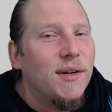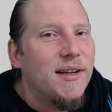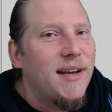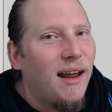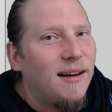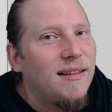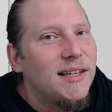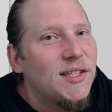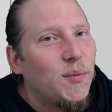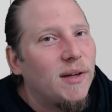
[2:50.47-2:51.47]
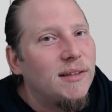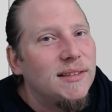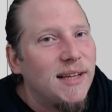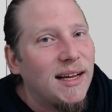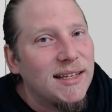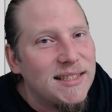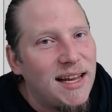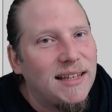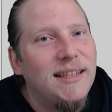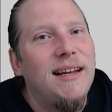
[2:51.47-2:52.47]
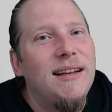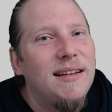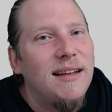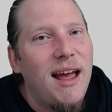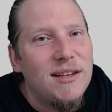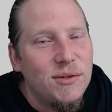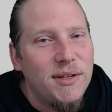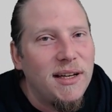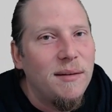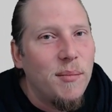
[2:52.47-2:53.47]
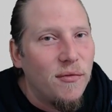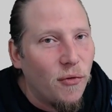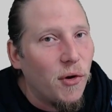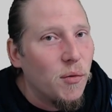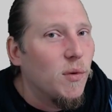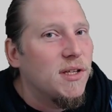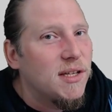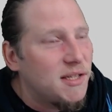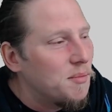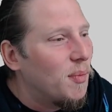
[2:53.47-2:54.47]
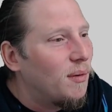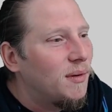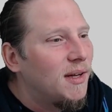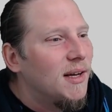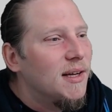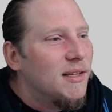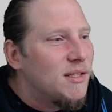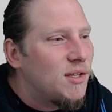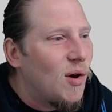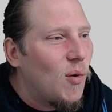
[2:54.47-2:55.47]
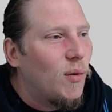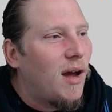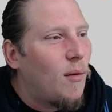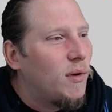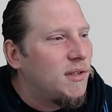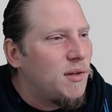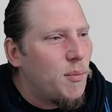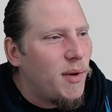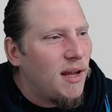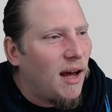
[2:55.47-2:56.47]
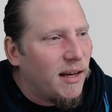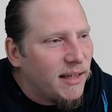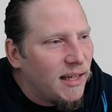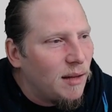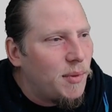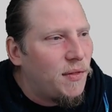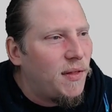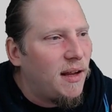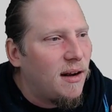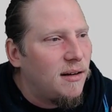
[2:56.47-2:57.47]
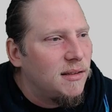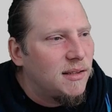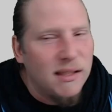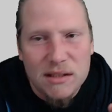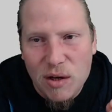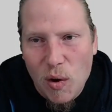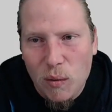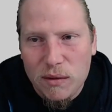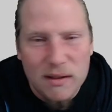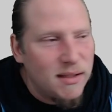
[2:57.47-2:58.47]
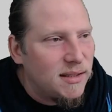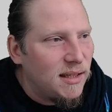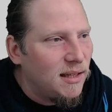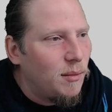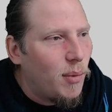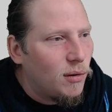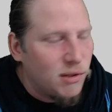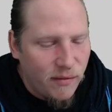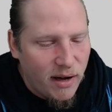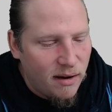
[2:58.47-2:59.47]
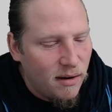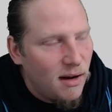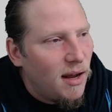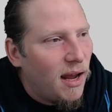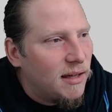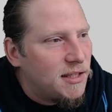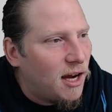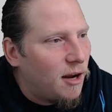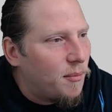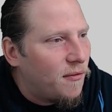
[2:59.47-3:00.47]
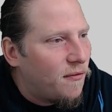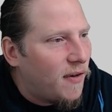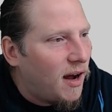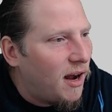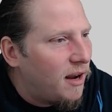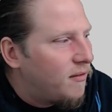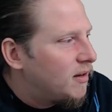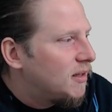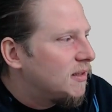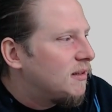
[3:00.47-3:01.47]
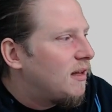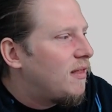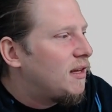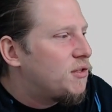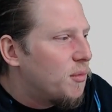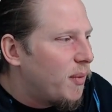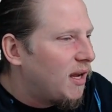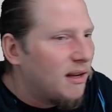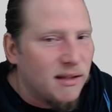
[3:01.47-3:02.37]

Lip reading: edit this one exactly as you did before it was a symbol. So I want it to be a little bit thicker. So let's go to this little box over here and type 5. That should make it